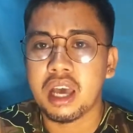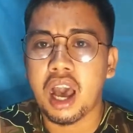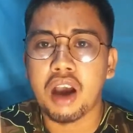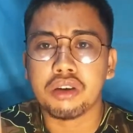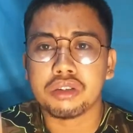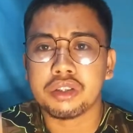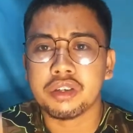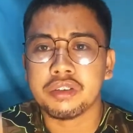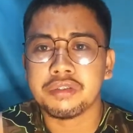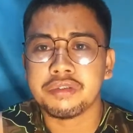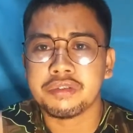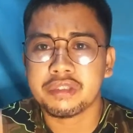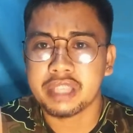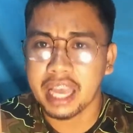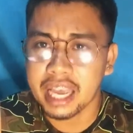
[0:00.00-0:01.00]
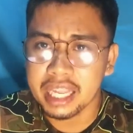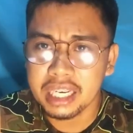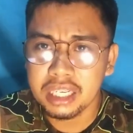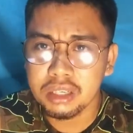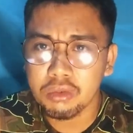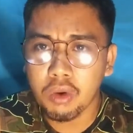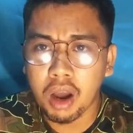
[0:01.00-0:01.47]
out of
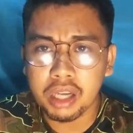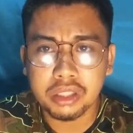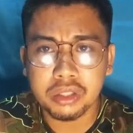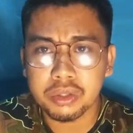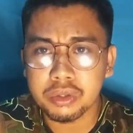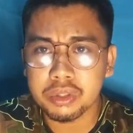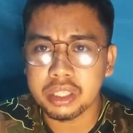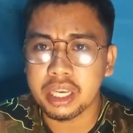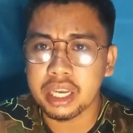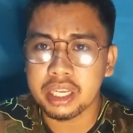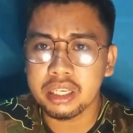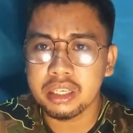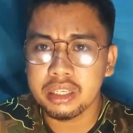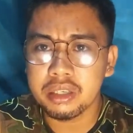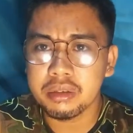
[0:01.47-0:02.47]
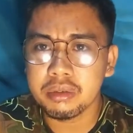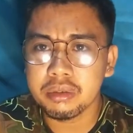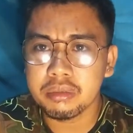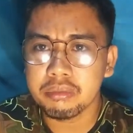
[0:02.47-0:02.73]
10, 1 to 10?